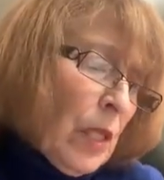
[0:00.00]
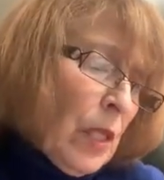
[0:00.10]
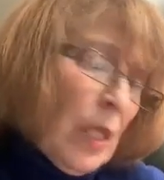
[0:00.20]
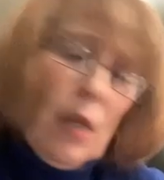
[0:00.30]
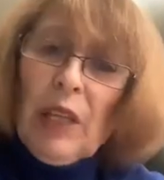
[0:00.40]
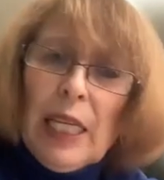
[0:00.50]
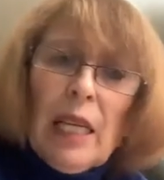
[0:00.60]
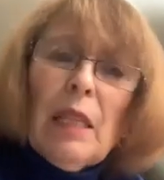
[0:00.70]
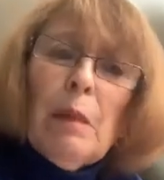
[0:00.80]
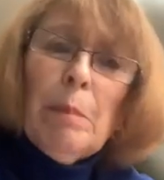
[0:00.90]
so
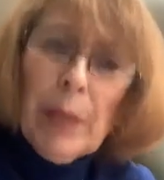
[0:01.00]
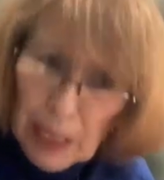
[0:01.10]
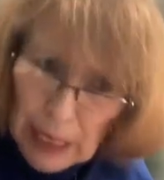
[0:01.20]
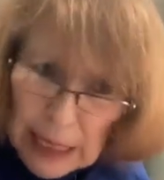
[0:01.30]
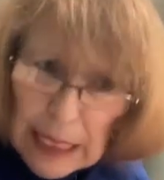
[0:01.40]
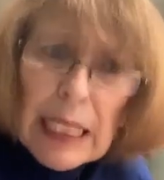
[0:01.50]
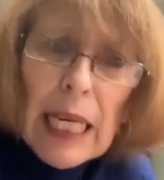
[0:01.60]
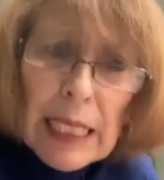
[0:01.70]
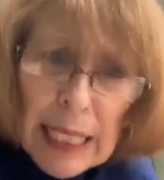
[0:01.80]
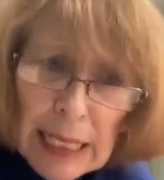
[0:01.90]
thinking out of the box
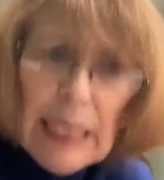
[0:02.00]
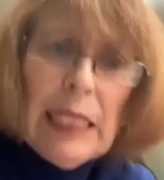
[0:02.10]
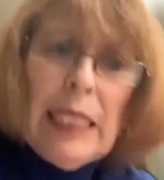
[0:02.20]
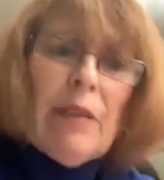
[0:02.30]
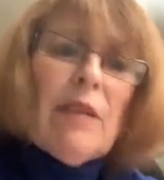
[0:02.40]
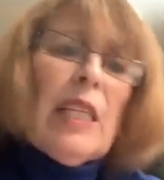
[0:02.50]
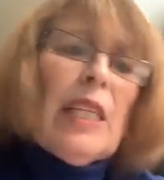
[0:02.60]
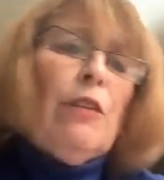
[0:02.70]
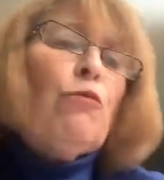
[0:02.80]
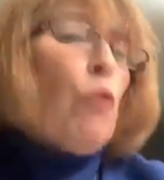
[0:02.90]
is not
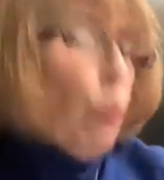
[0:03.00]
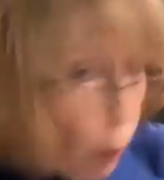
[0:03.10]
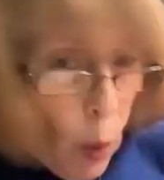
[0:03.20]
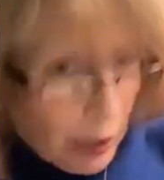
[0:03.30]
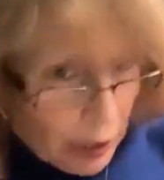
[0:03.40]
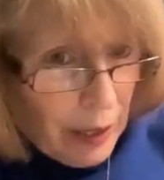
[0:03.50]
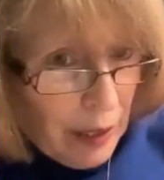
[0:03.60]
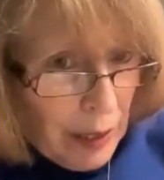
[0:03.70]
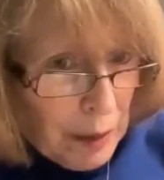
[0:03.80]
necessarily rewarded,